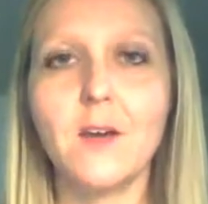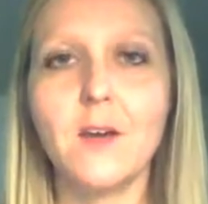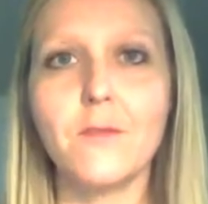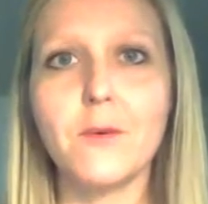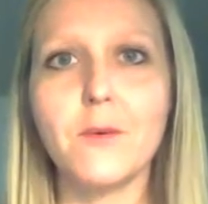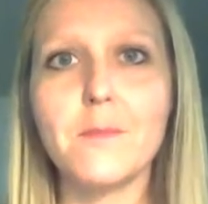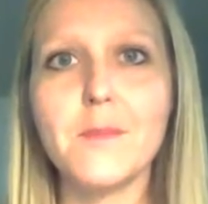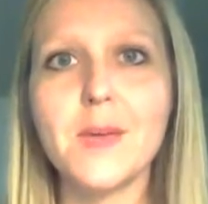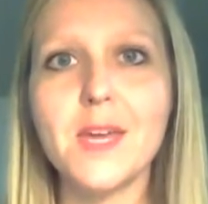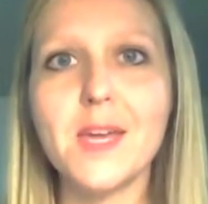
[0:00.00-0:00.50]

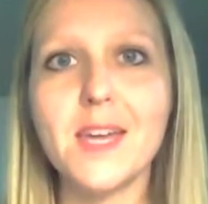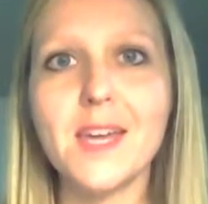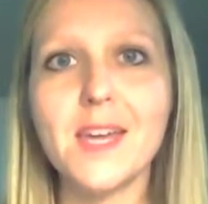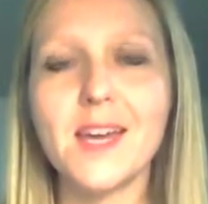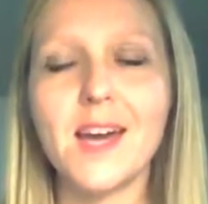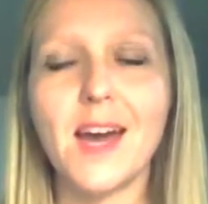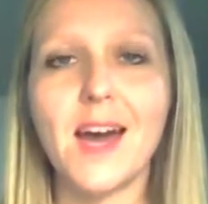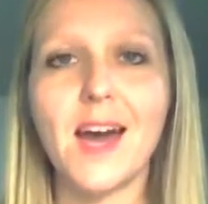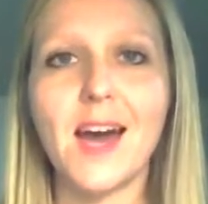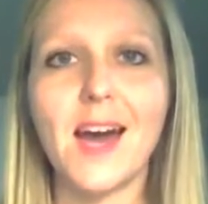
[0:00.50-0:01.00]
For
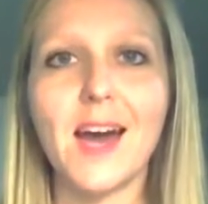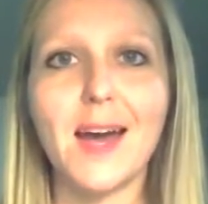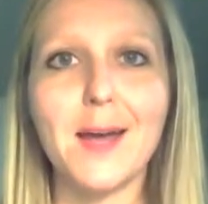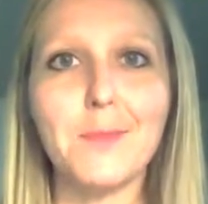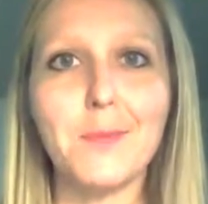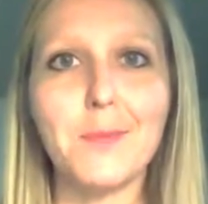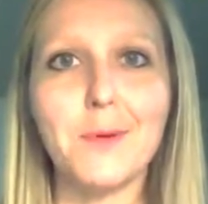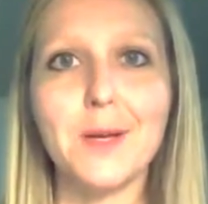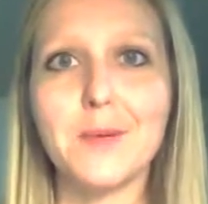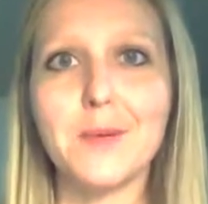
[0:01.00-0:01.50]
me,
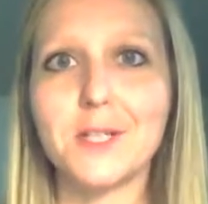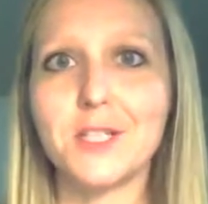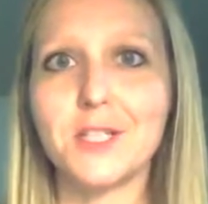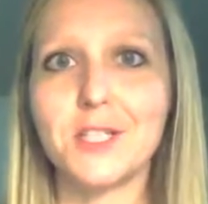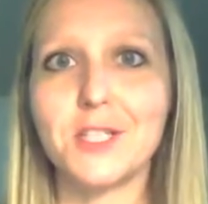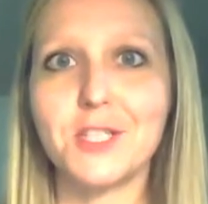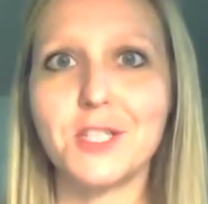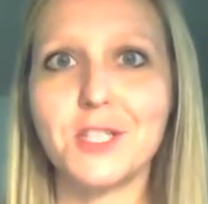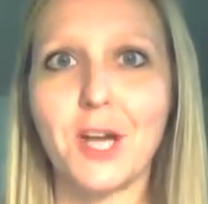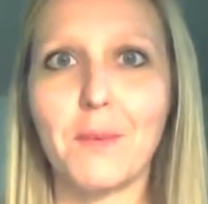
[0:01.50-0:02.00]
I pretty much
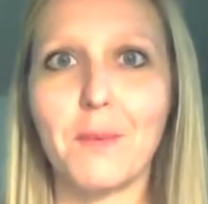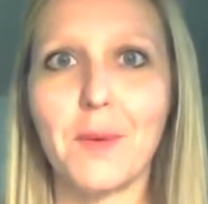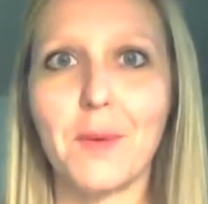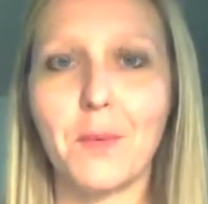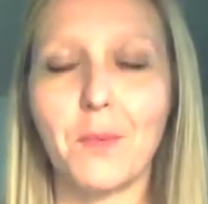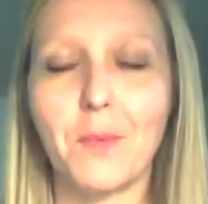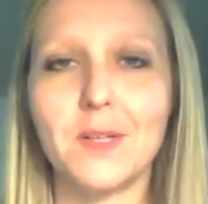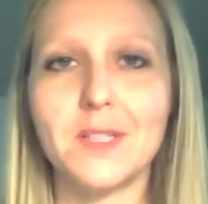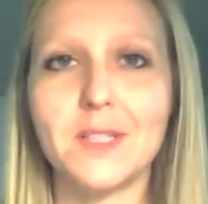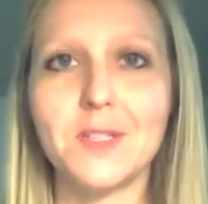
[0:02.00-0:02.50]
just shop
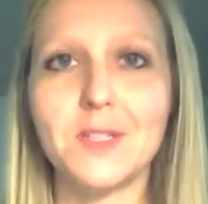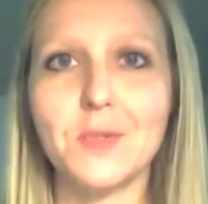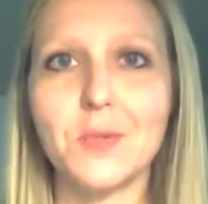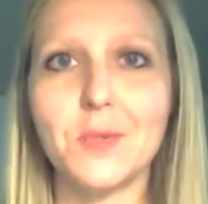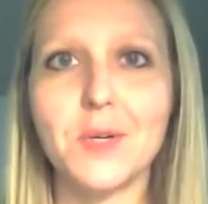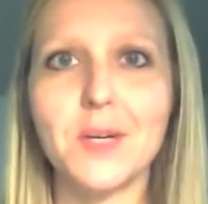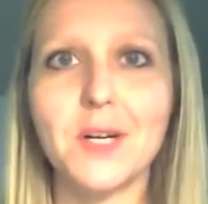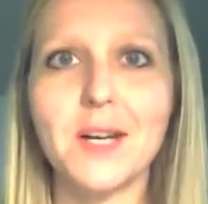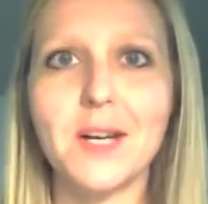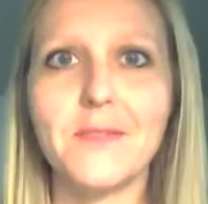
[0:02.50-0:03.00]
at one
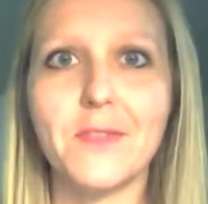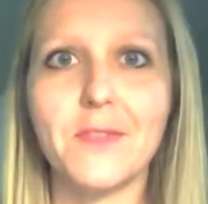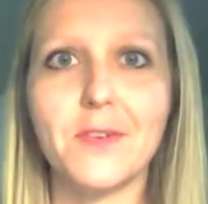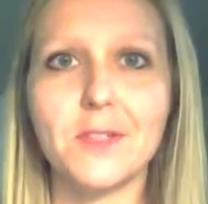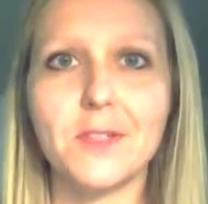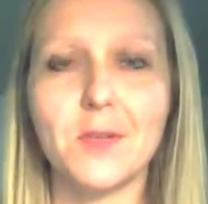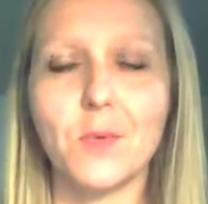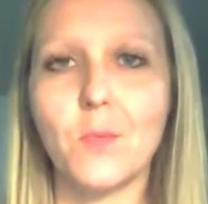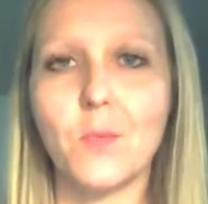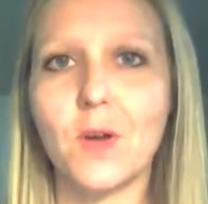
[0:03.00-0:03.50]
store. If
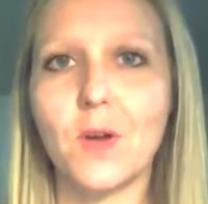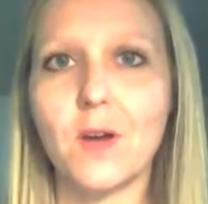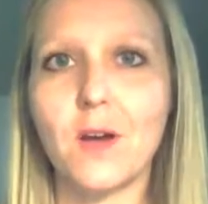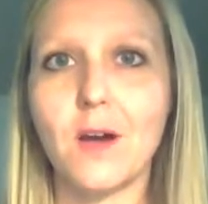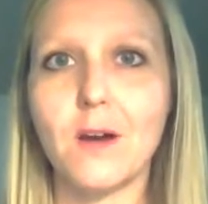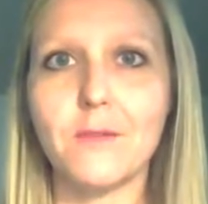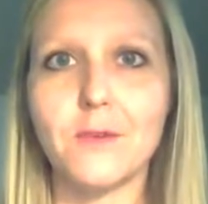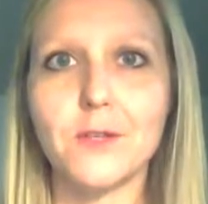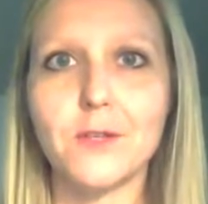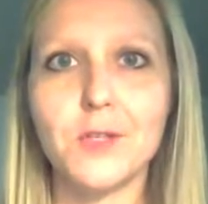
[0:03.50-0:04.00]
there's a
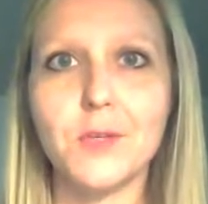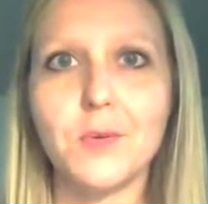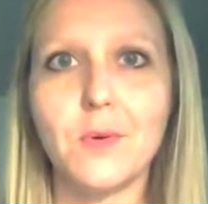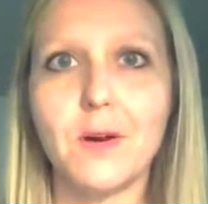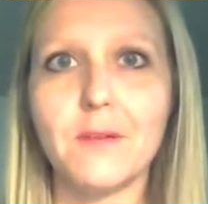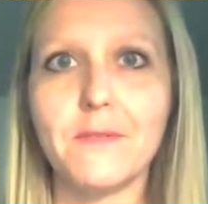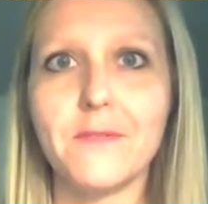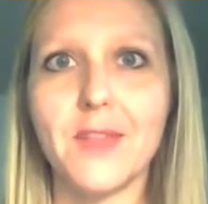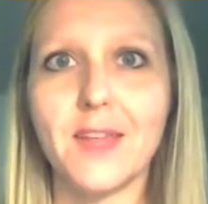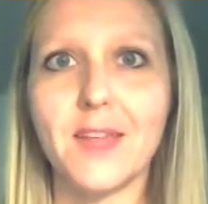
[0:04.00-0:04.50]
one-off or
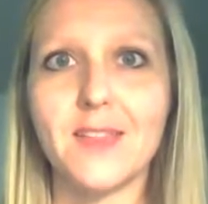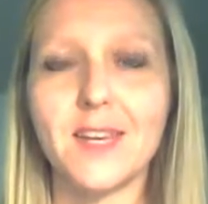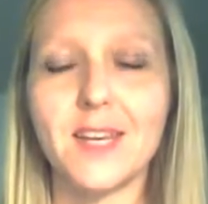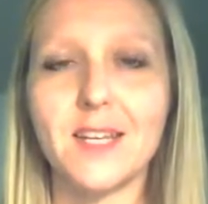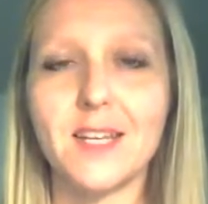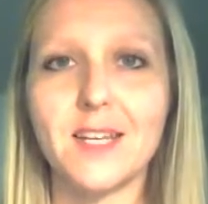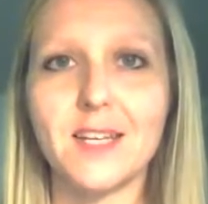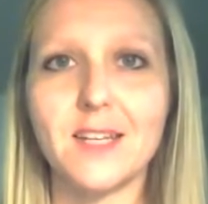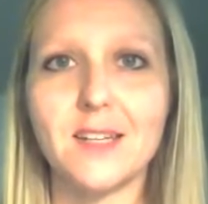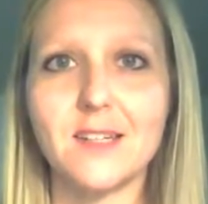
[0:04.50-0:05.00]
two-off thing that
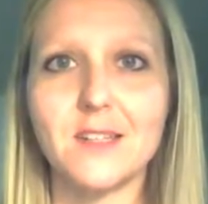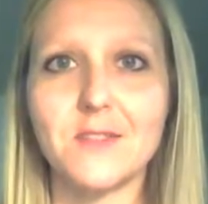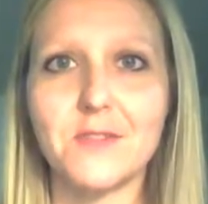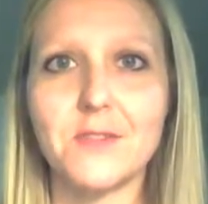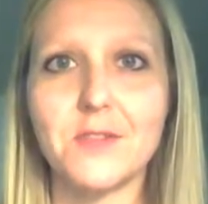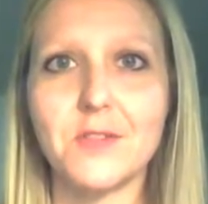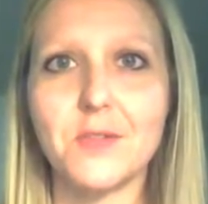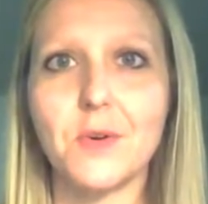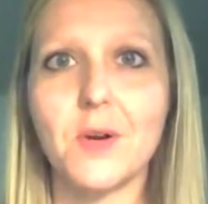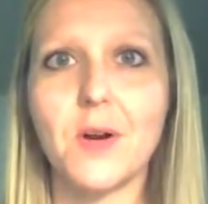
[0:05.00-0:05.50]
I need in
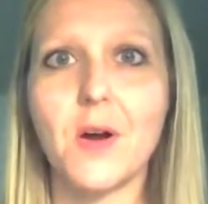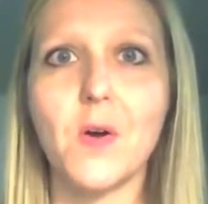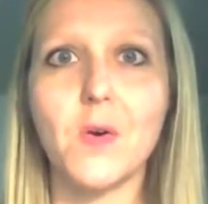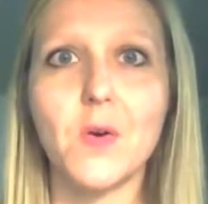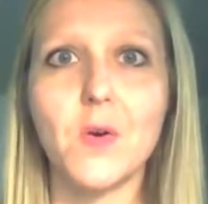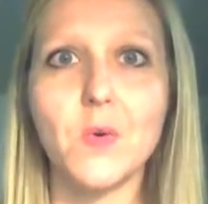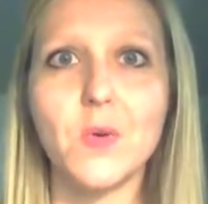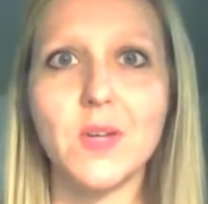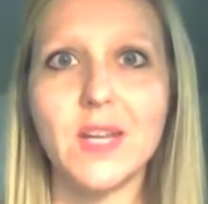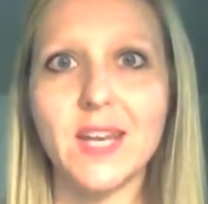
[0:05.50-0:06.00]
another store, I'll
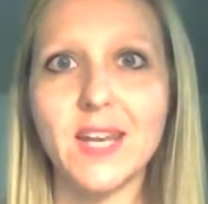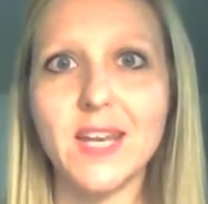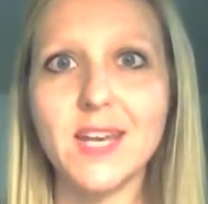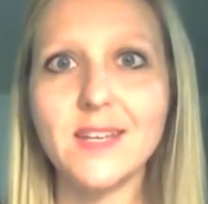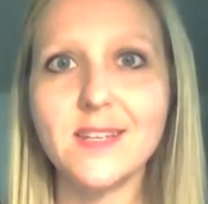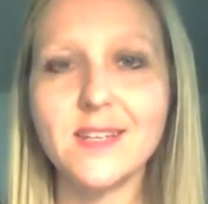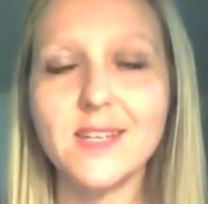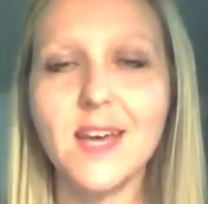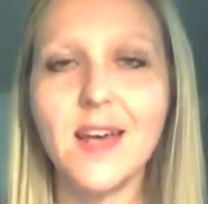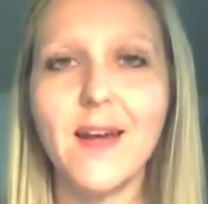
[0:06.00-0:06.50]
go get it.